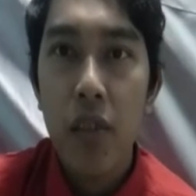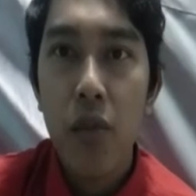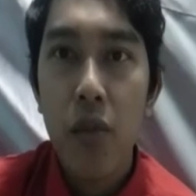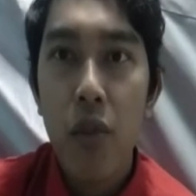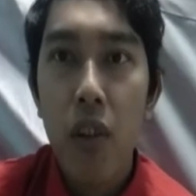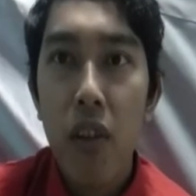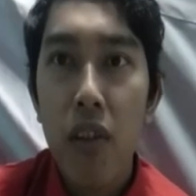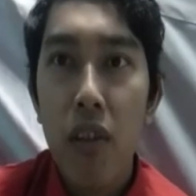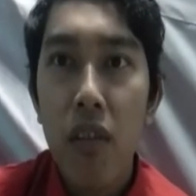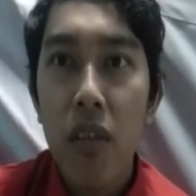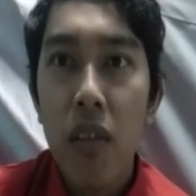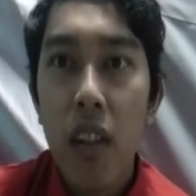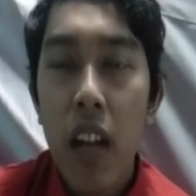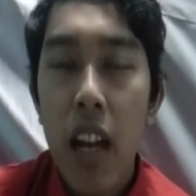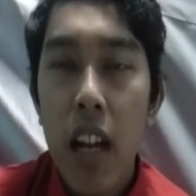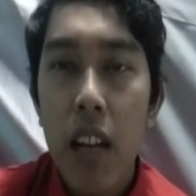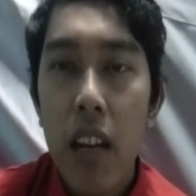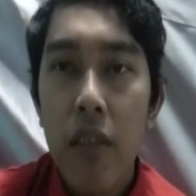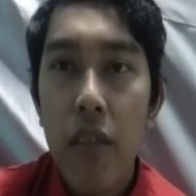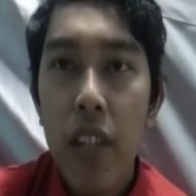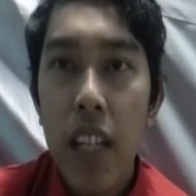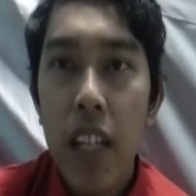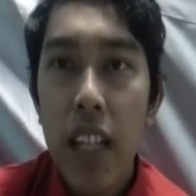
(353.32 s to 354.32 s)
strong
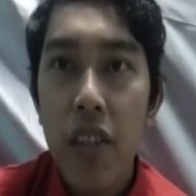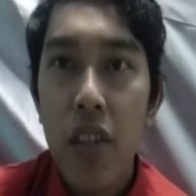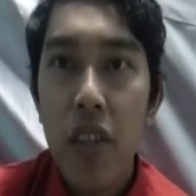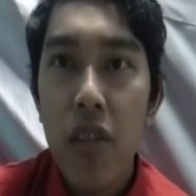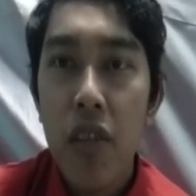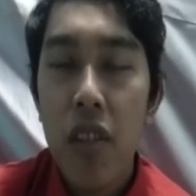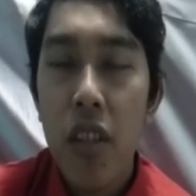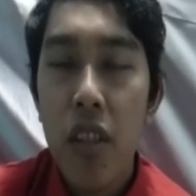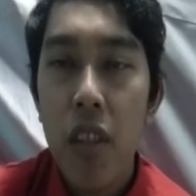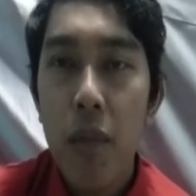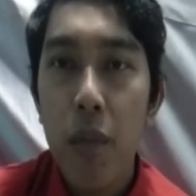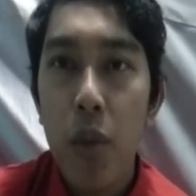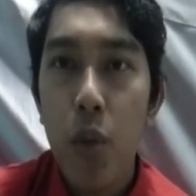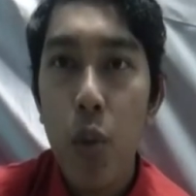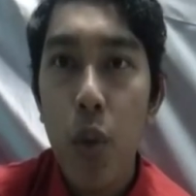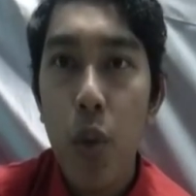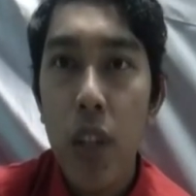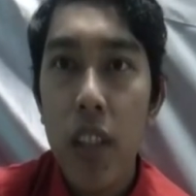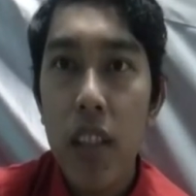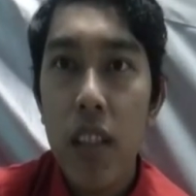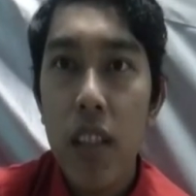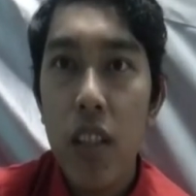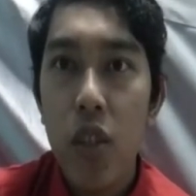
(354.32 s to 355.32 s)
relationship
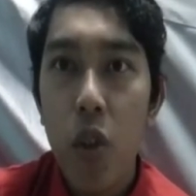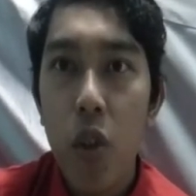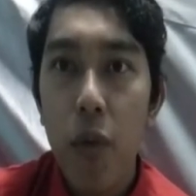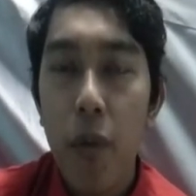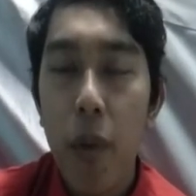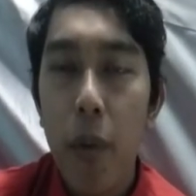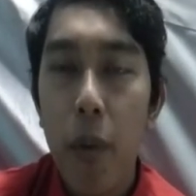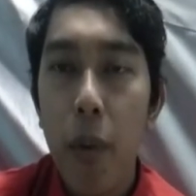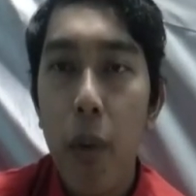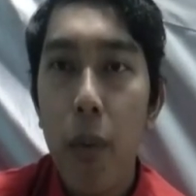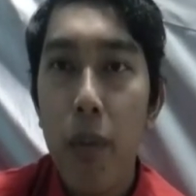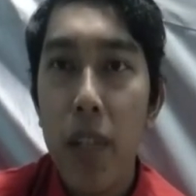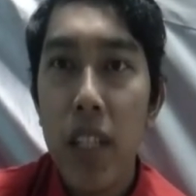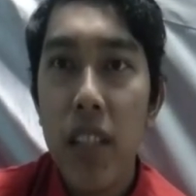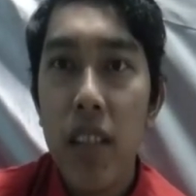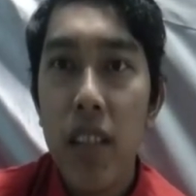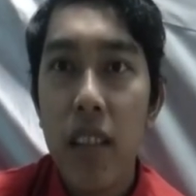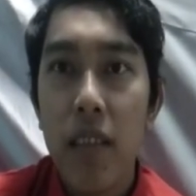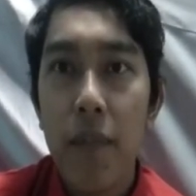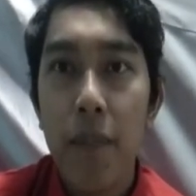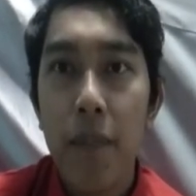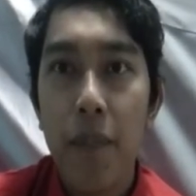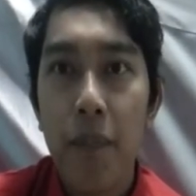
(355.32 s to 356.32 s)
toward job performance,
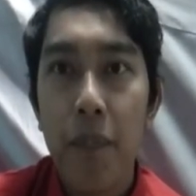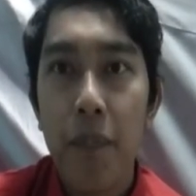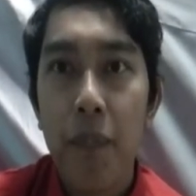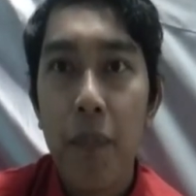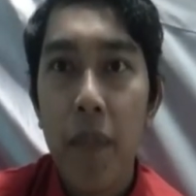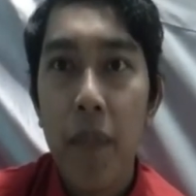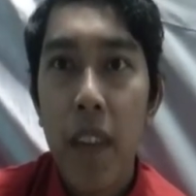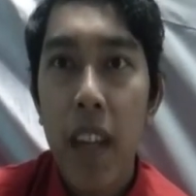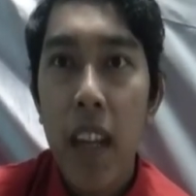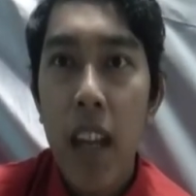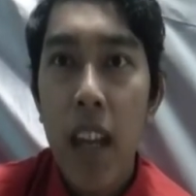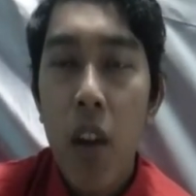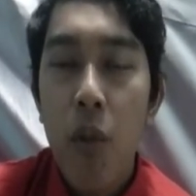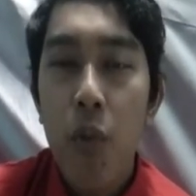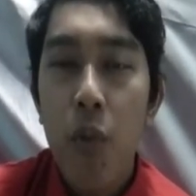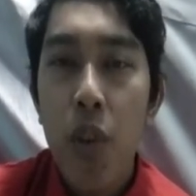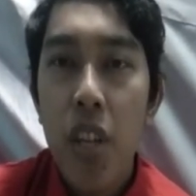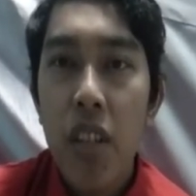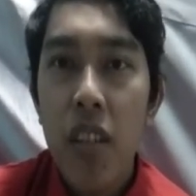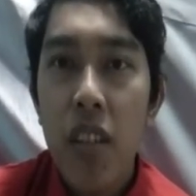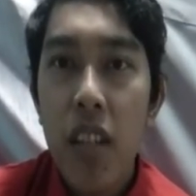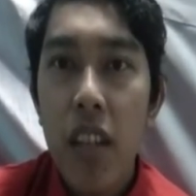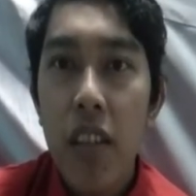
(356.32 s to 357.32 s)

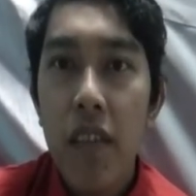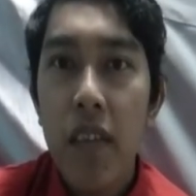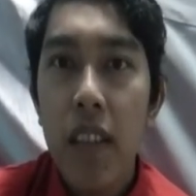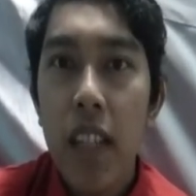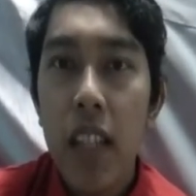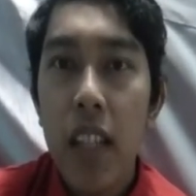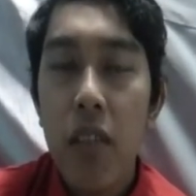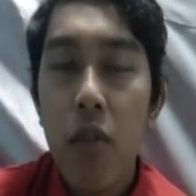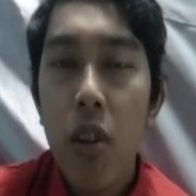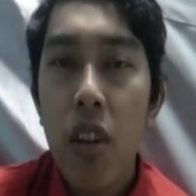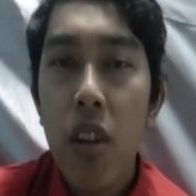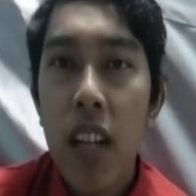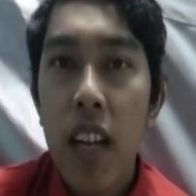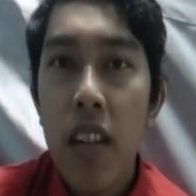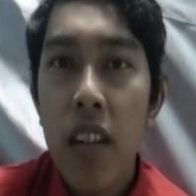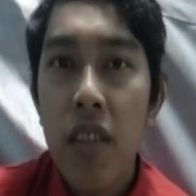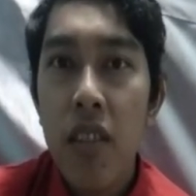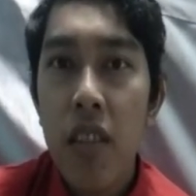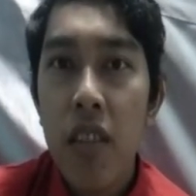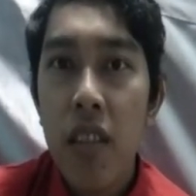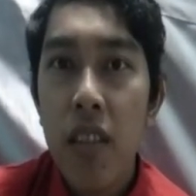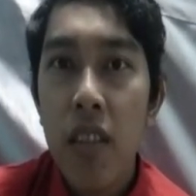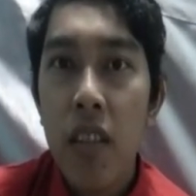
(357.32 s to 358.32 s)
which is the role
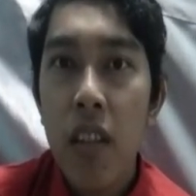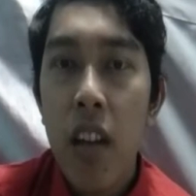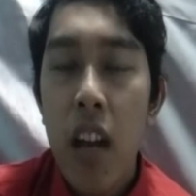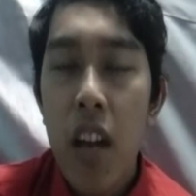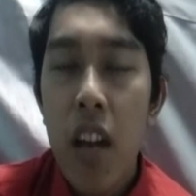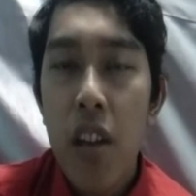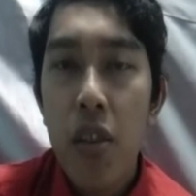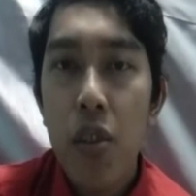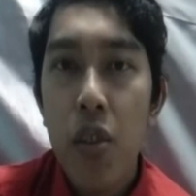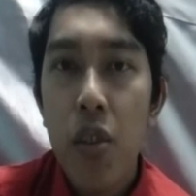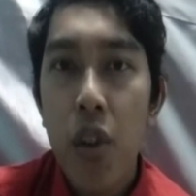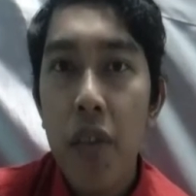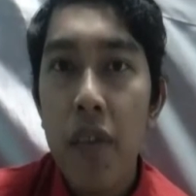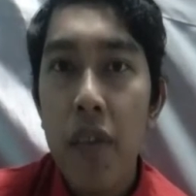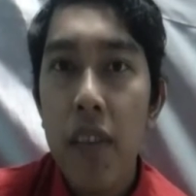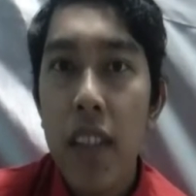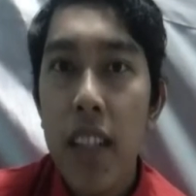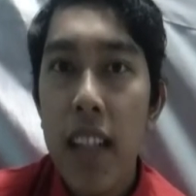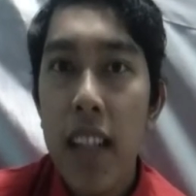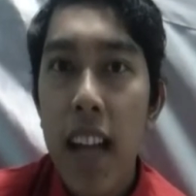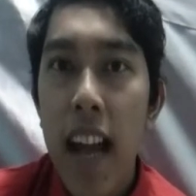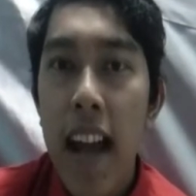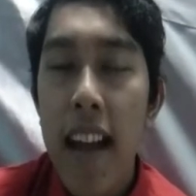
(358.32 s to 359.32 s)
culture shows
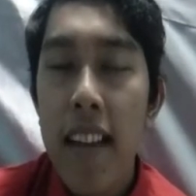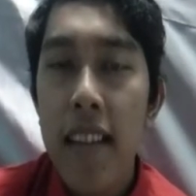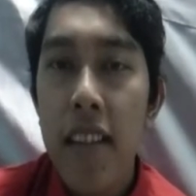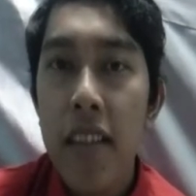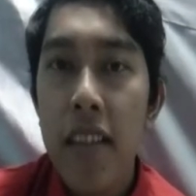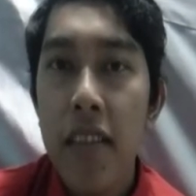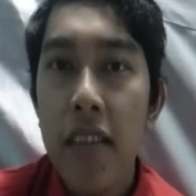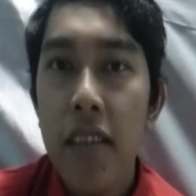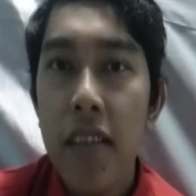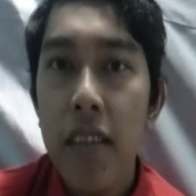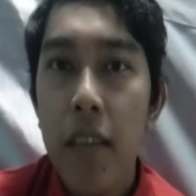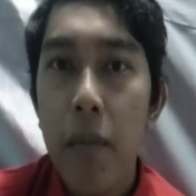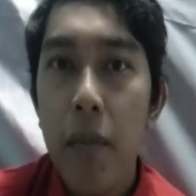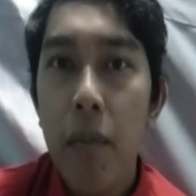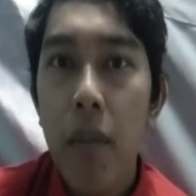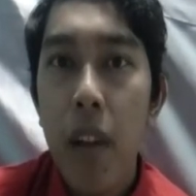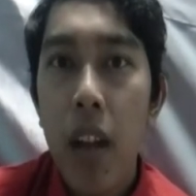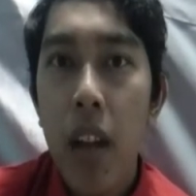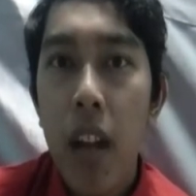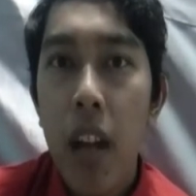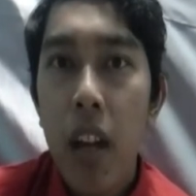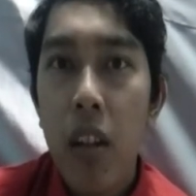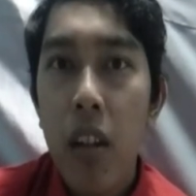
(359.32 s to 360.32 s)
the highest
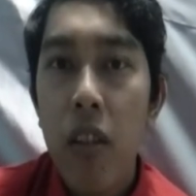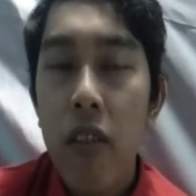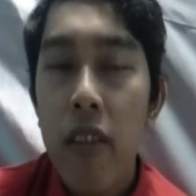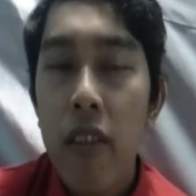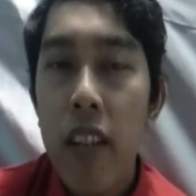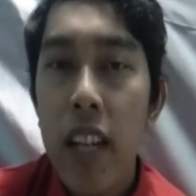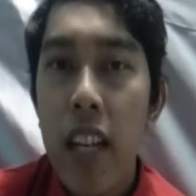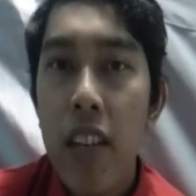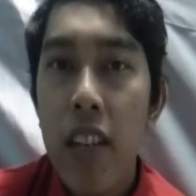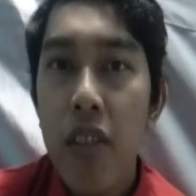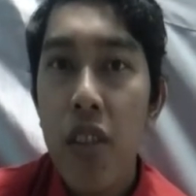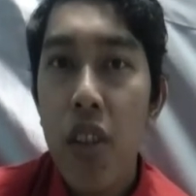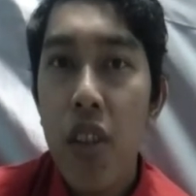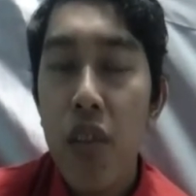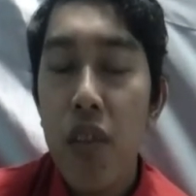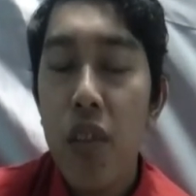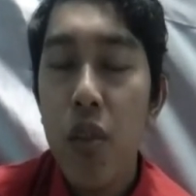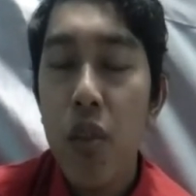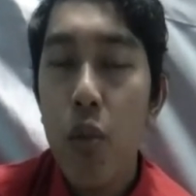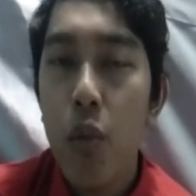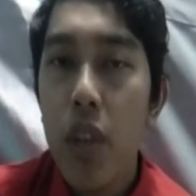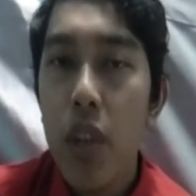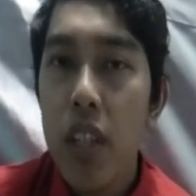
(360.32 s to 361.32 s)
correlations
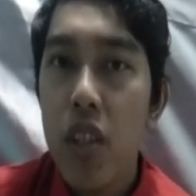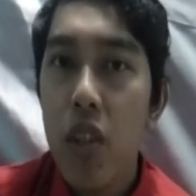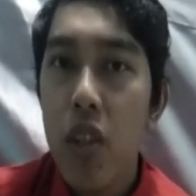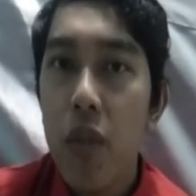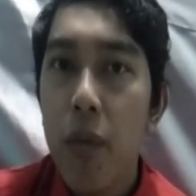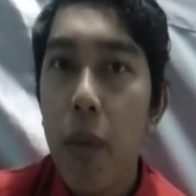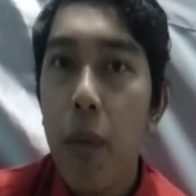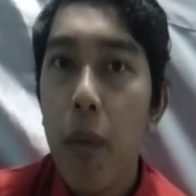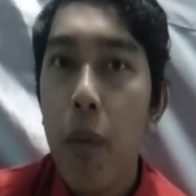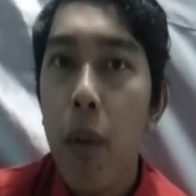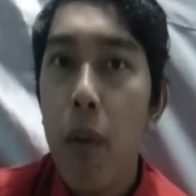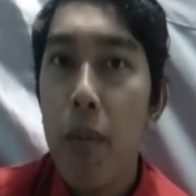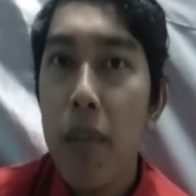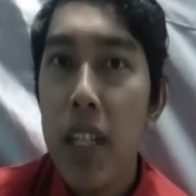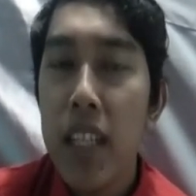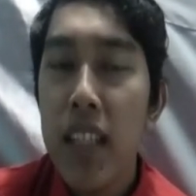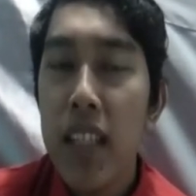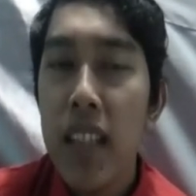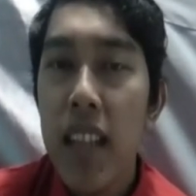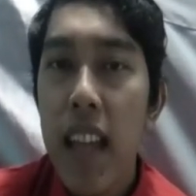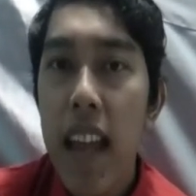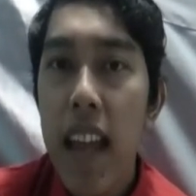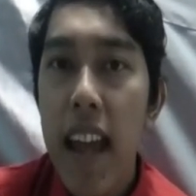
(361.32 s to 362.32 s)
toward job
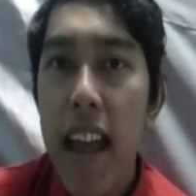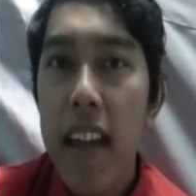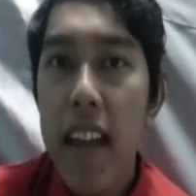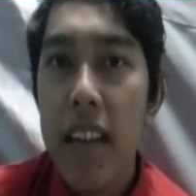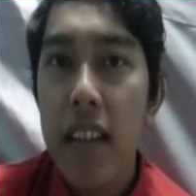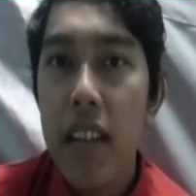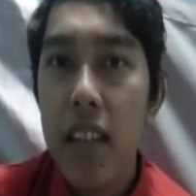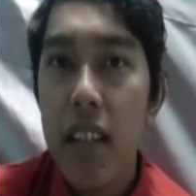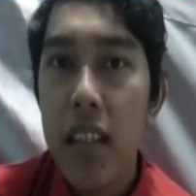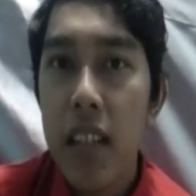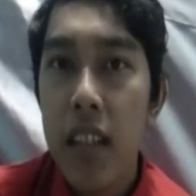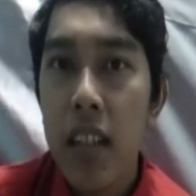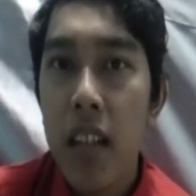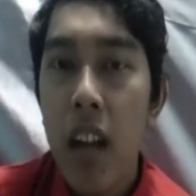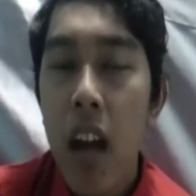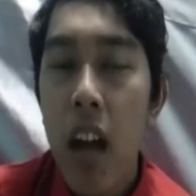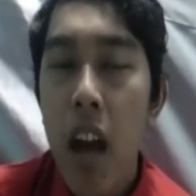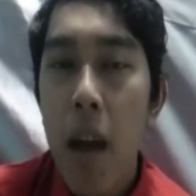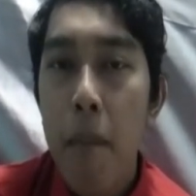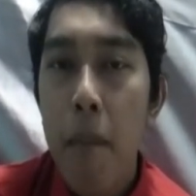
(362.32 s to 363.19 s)
performance, and the